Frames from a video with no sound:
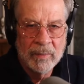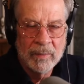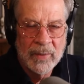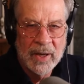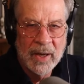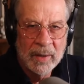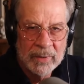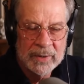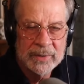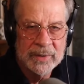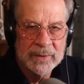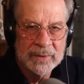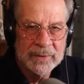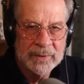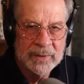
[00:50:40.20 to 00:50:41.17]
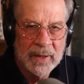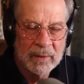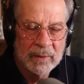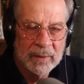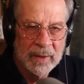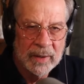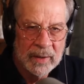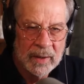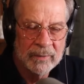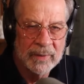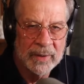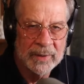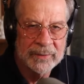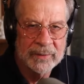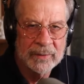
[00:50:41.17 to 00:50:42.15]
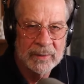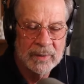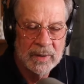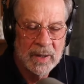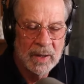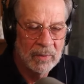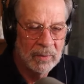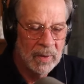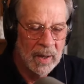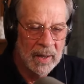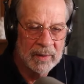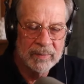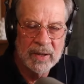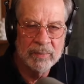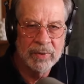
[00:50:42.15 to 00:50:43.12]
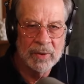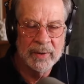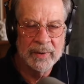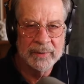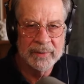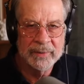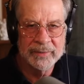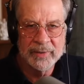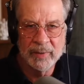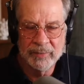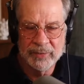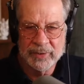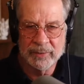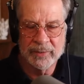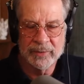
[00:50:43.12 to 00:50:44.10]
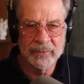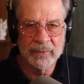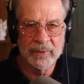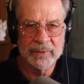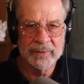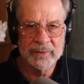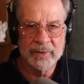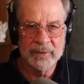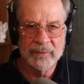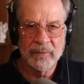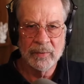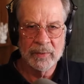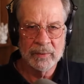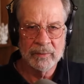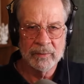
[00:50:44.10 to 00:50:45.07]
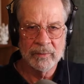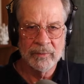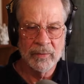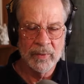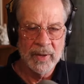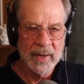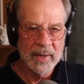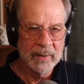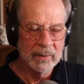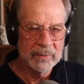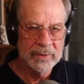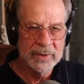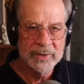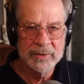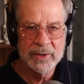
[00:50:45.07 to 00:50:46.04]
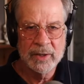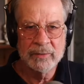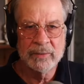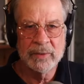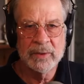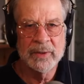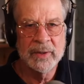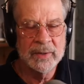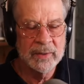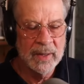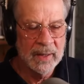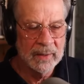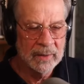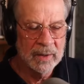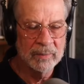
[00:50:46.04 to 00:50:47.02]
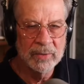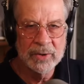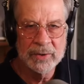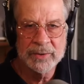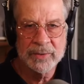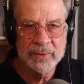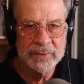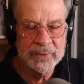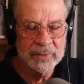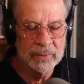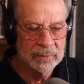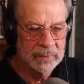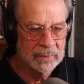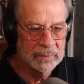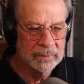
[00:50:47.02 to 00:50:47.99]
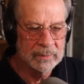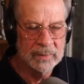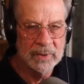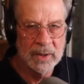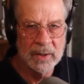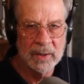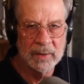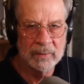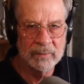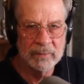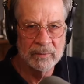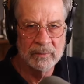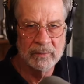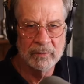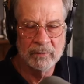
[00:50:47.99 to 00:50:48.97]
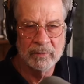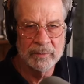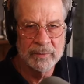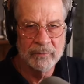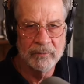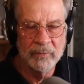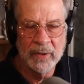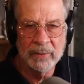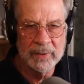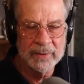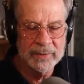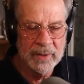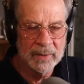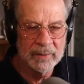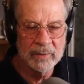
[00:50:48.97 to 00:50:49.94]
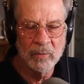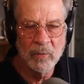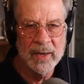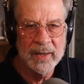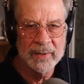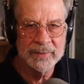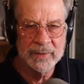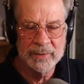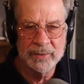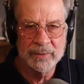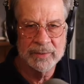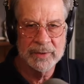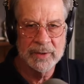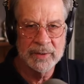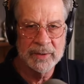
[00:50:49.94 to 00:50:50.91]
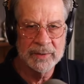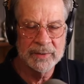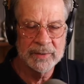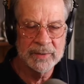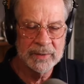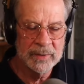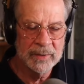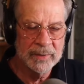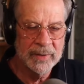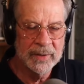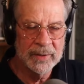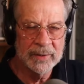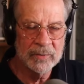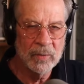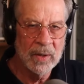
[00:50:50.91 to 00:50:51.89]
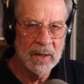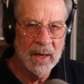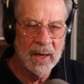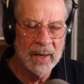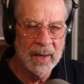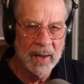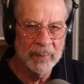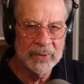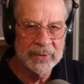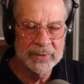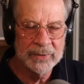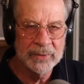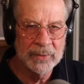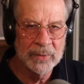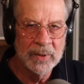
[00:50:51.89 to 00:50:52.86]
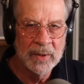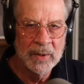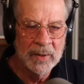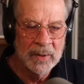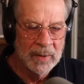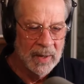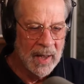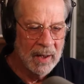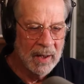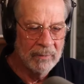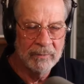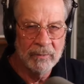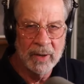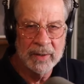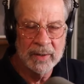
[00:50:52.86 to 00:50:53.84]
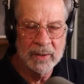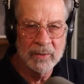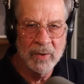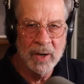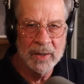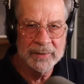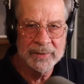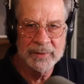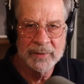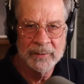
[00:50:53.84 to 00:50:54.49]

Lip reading: images that they give us. A lot of people look at The Simpsons, for instance, for that, or just generally at commercials or various other ways that you see these things. Well, I happen to have run across